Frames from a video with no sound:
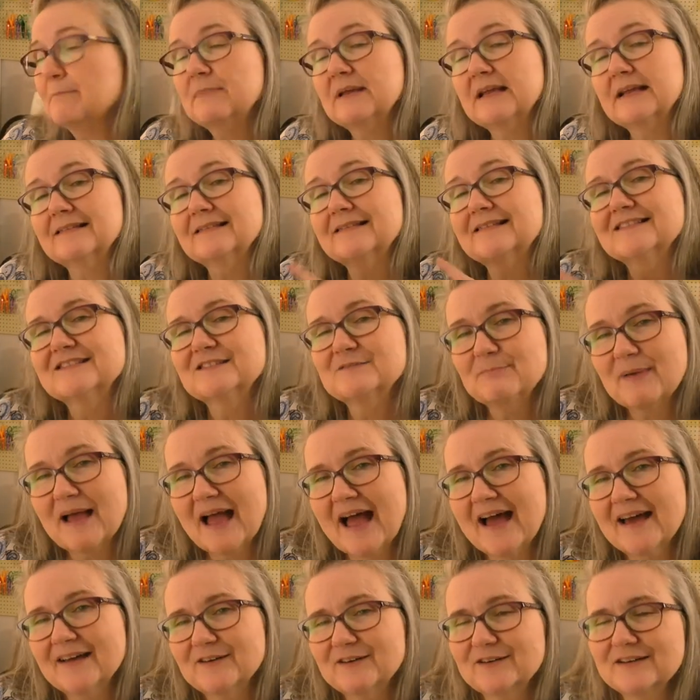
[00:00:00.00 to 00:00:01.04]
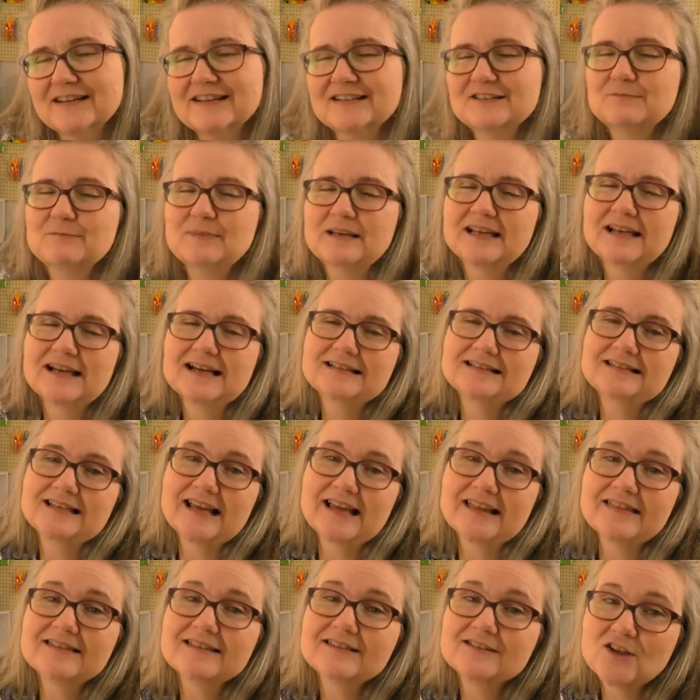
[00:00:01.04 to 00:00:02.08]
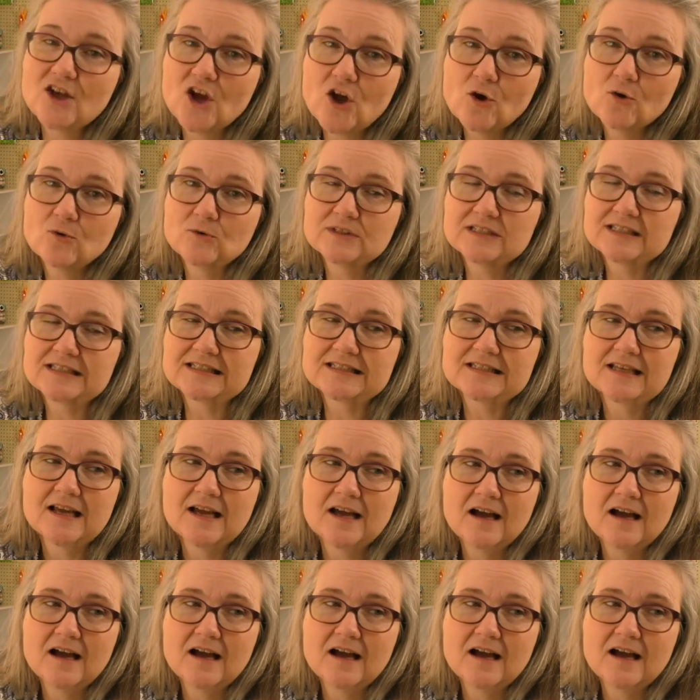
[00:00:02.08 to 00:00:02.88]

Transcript: picked this pattern is because in the notes